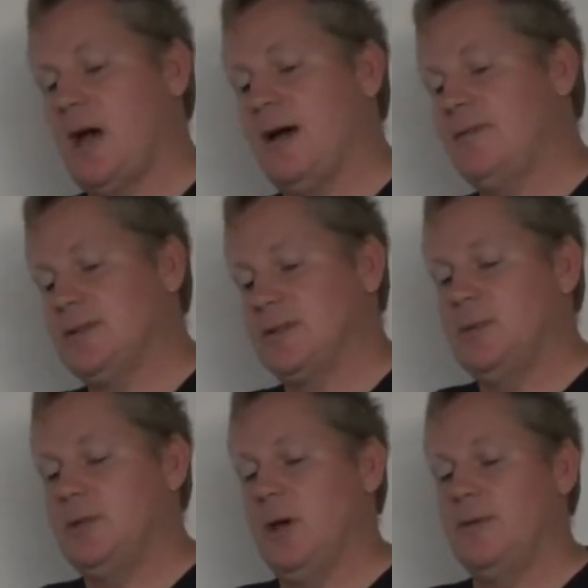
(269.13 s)
obviously
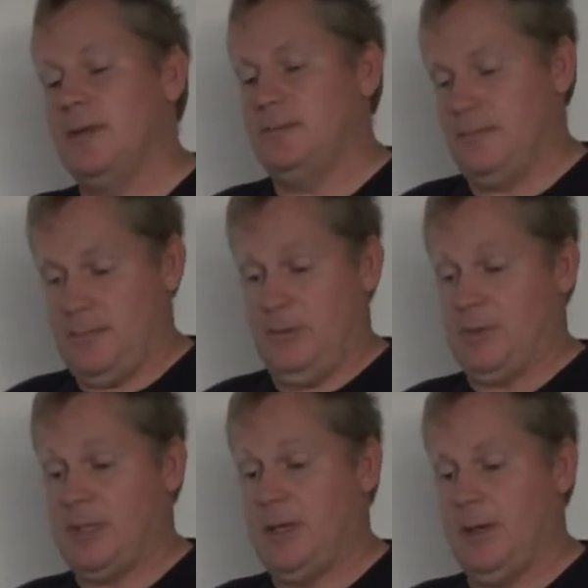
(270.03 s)
we know that it
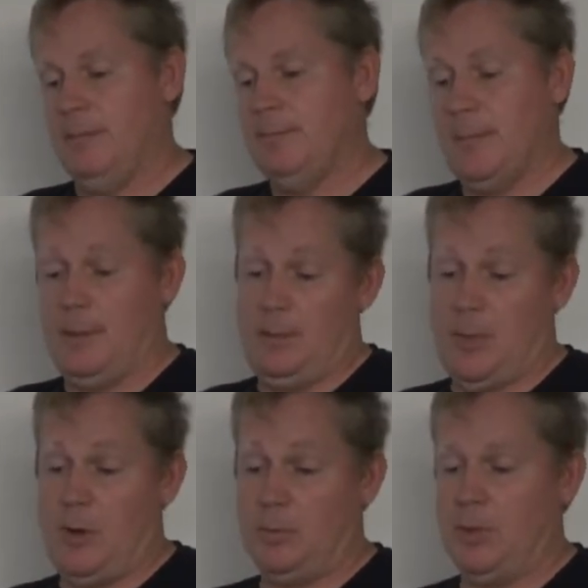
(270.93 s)
was him,
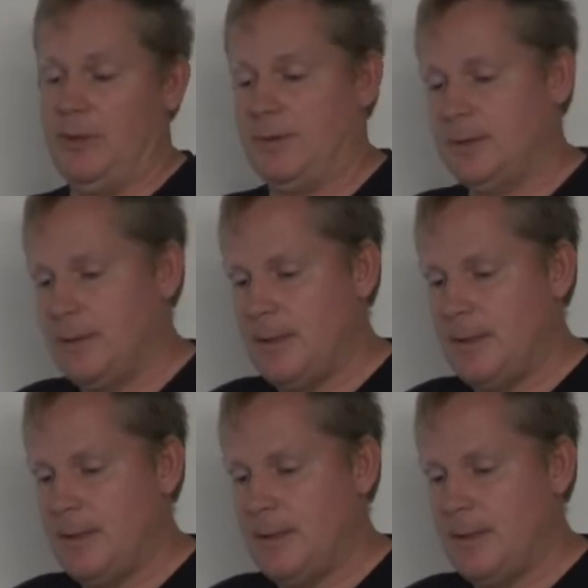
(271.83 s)
my own brother,